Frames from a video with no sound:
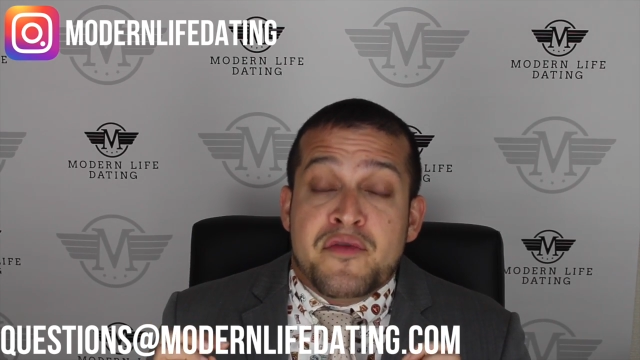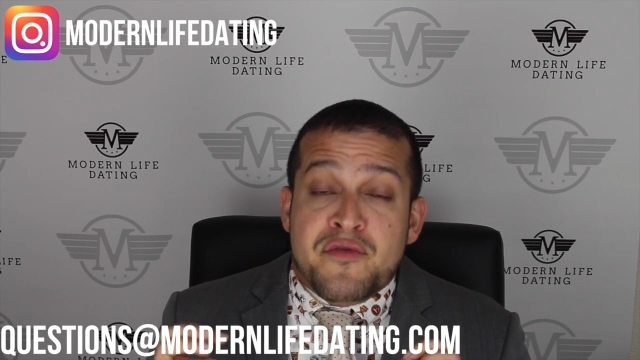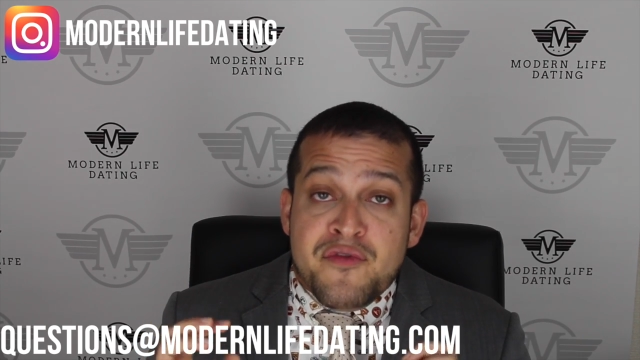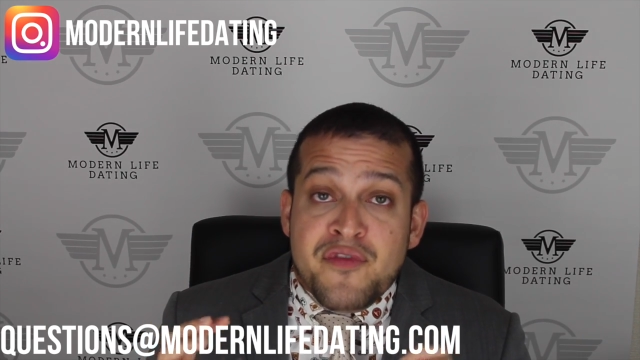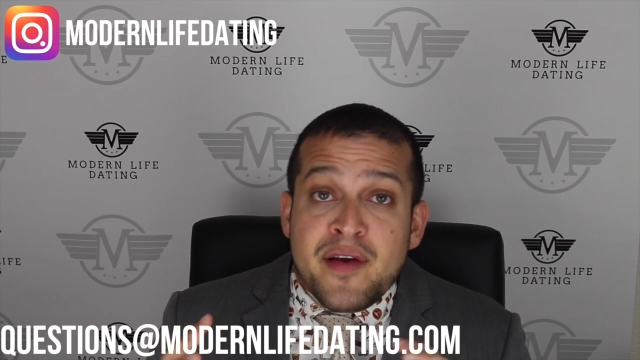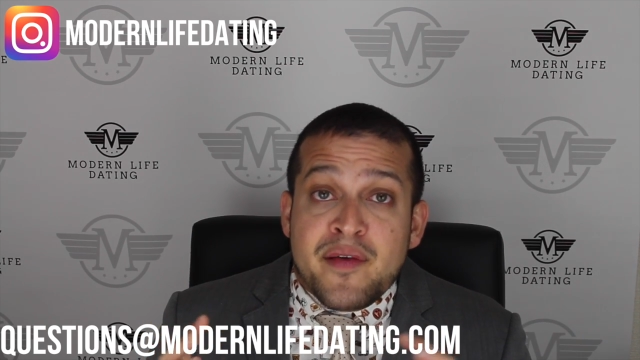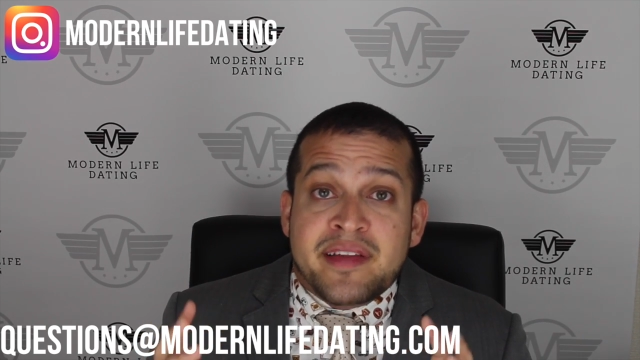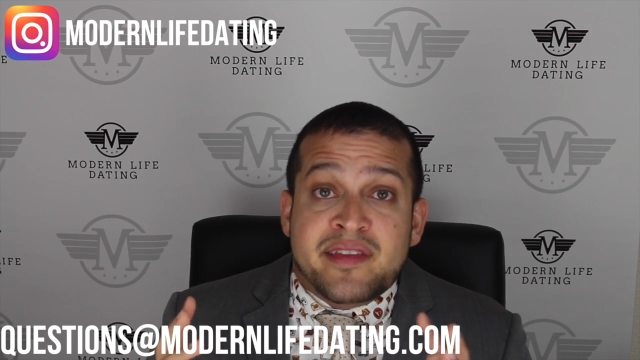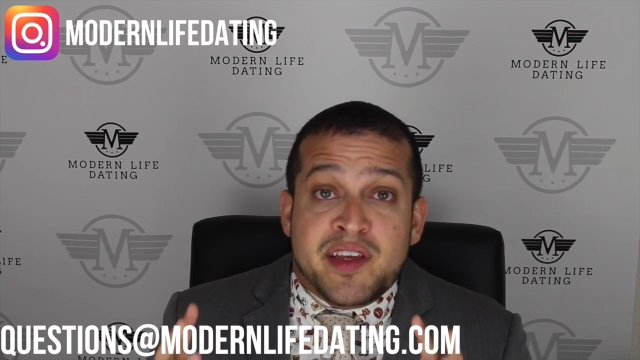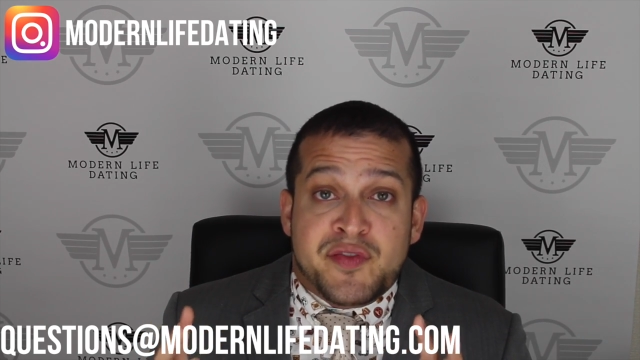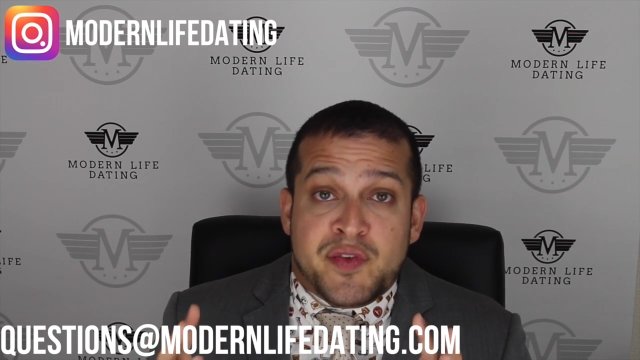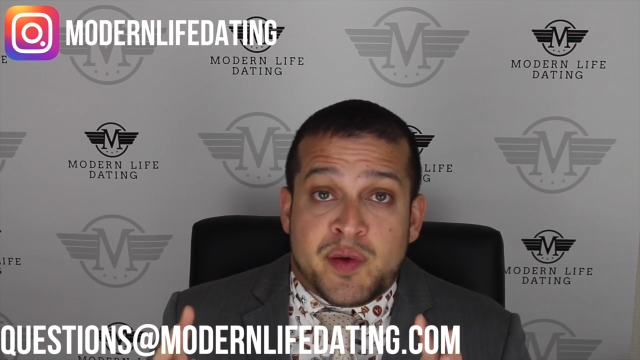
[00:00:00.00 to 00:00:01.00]
very
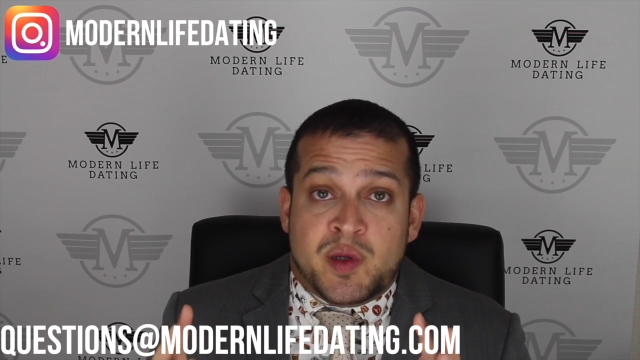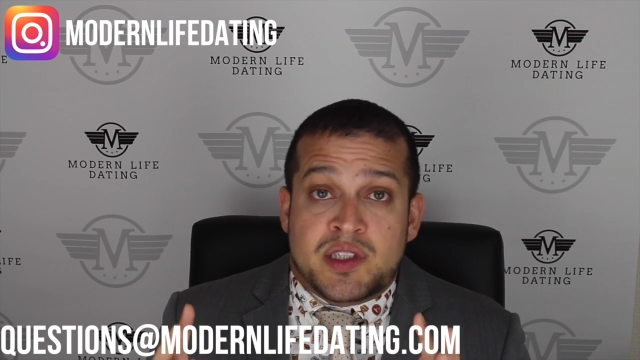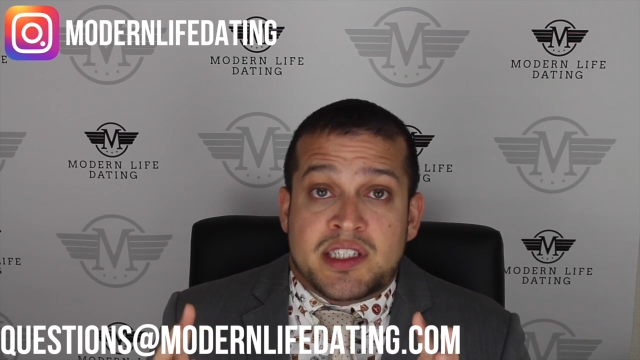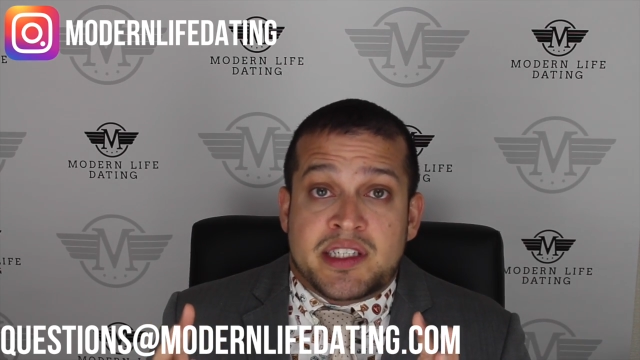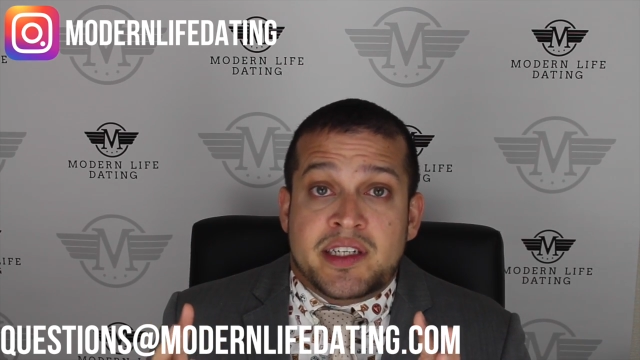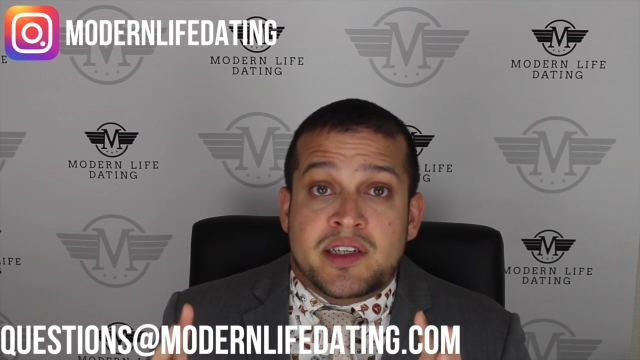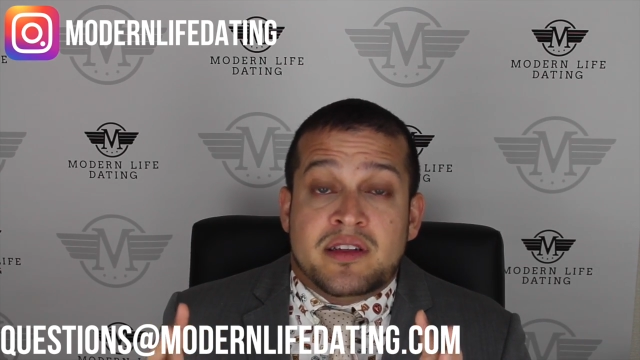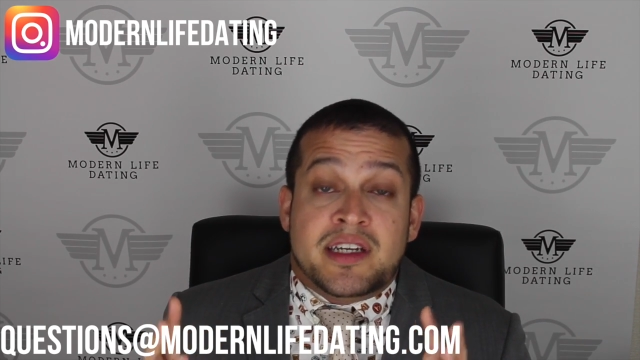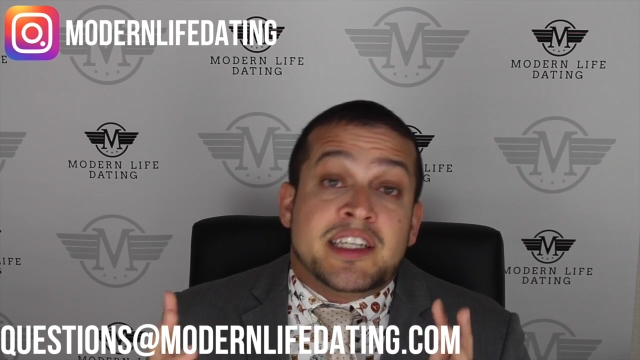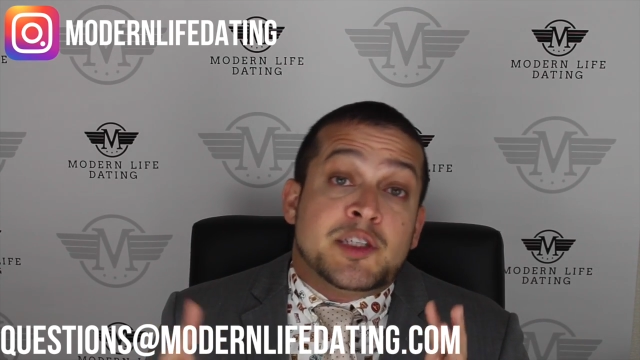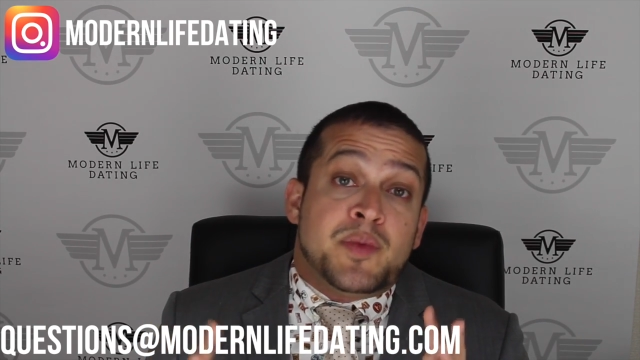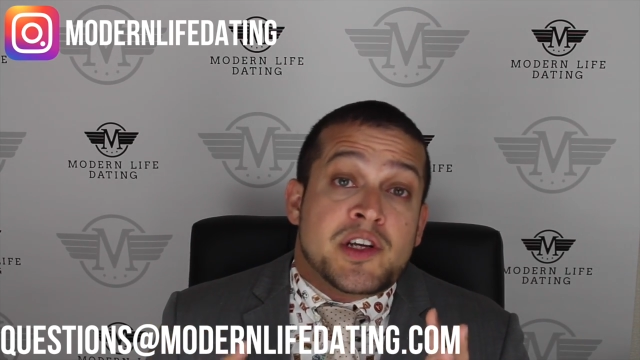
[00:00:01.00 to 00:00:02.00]
difficult skill,
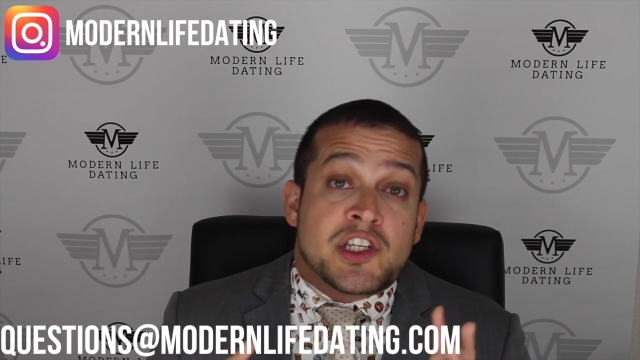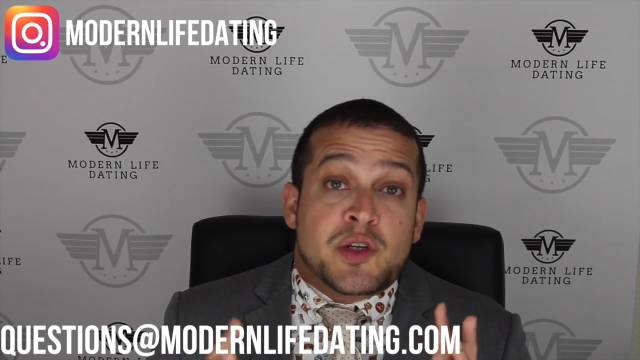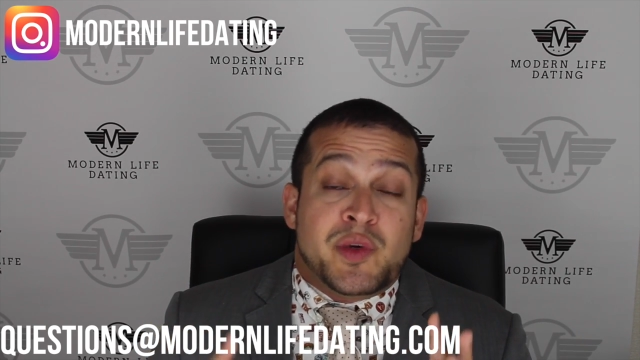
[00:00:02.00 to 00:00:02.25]
especially